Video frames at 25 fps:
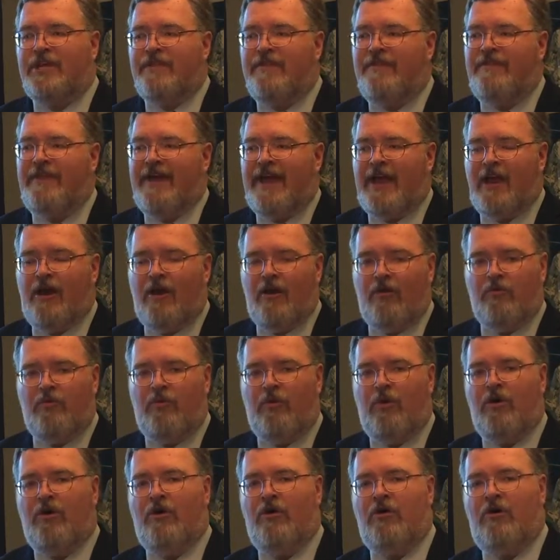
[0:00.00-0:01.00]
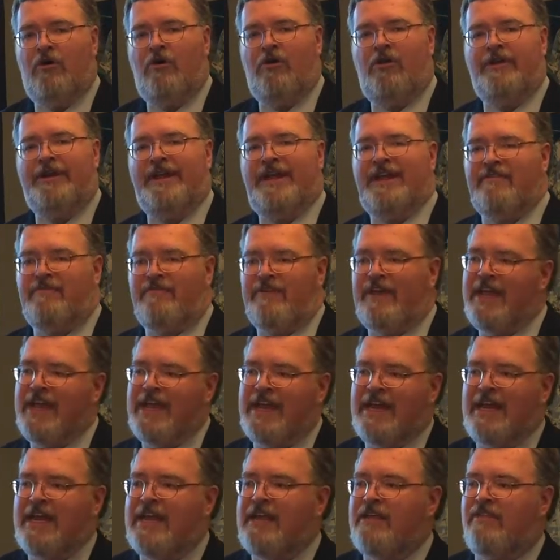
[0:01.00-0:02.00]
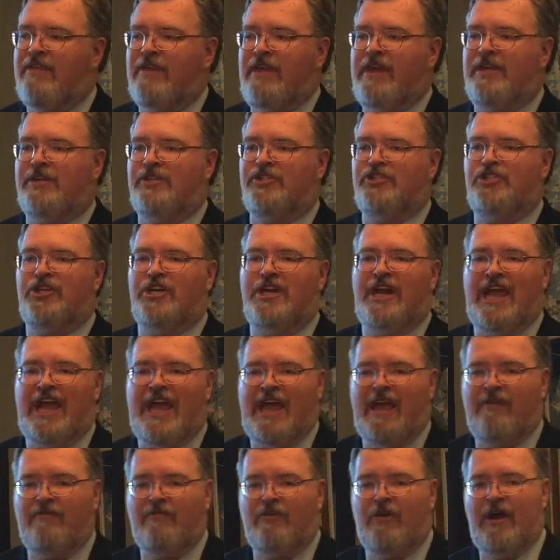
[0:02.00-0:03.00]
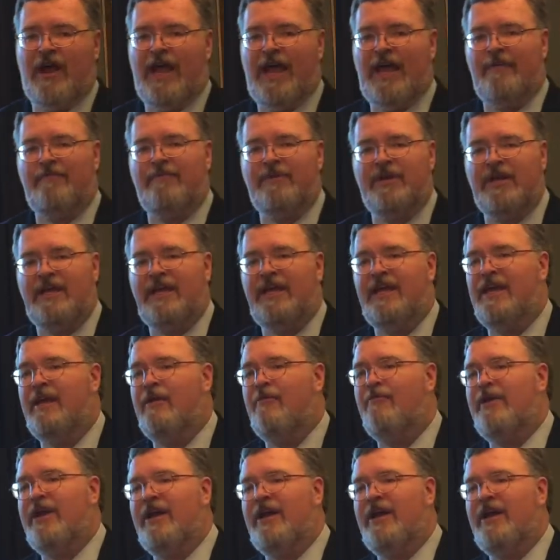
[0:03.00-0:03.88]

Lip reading: their world if anything should ever happen to him,